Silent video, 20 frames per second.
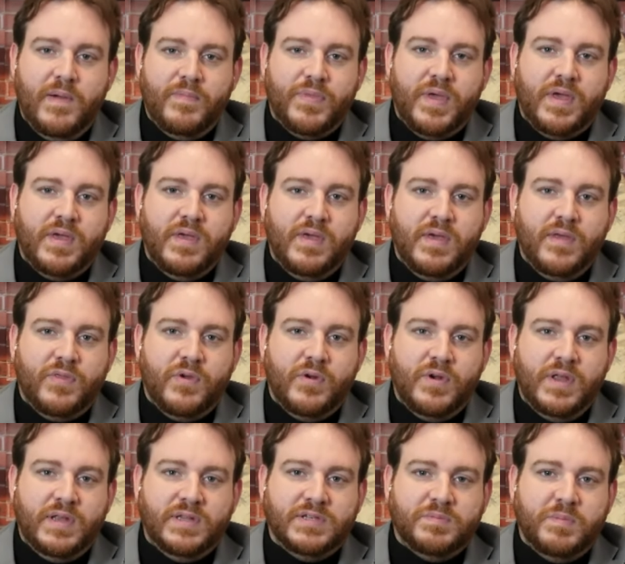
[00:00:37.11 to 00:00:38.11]
They can get their
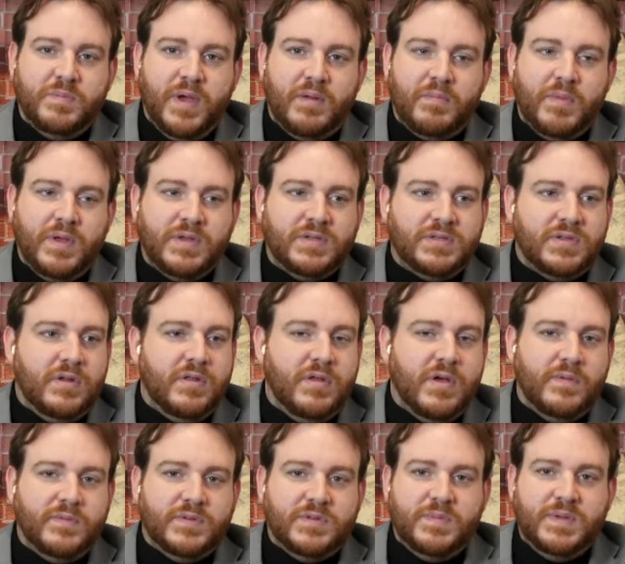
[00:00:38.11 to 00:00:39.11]
needs met. My son
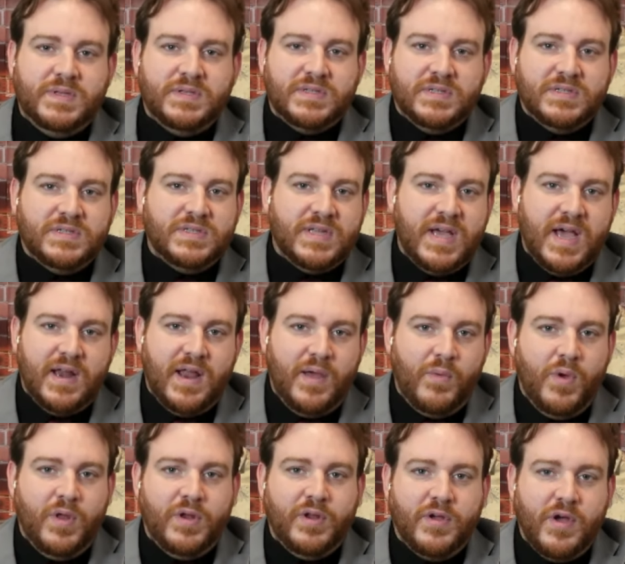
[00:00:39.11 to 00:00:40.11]
comes to me and says, "Dad, I
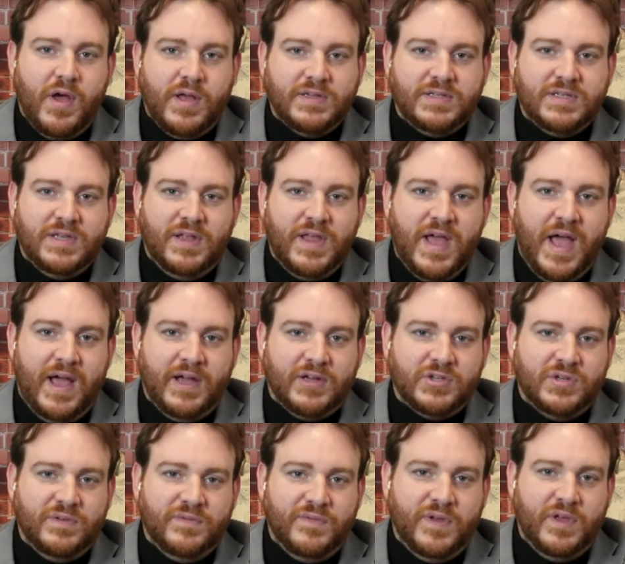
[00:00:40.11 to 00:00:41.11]
want a Godzilla
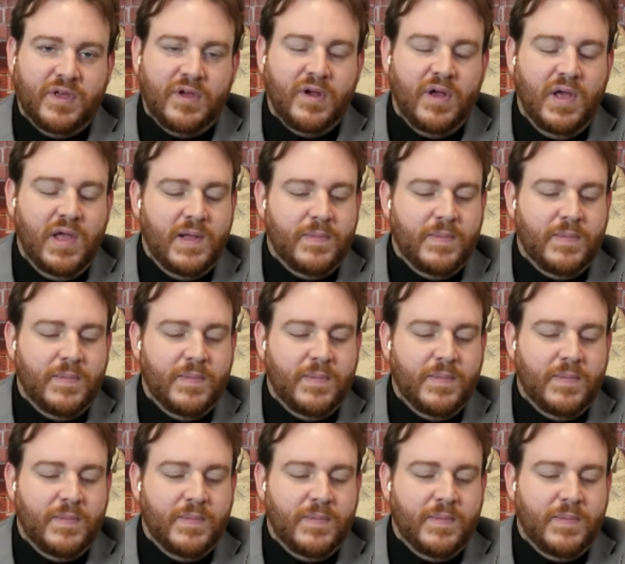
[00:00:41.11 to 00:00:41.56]
action figure."